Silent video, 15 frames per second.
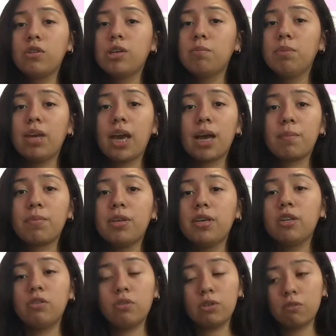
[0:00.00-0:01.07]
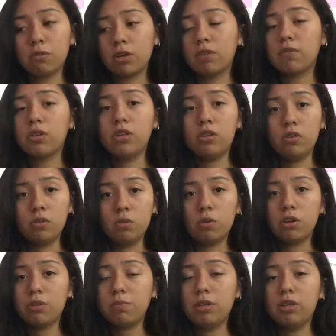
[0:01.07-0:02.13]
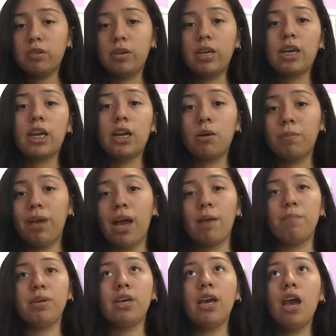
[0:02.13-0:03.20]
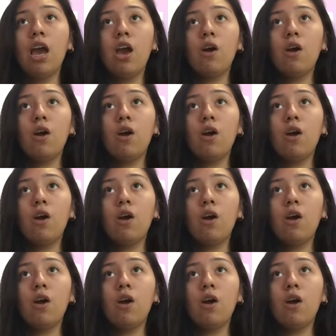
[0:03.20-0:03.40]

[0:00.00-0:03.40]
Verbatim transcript: can be happy doing whatever you want to be doing and i'll be happy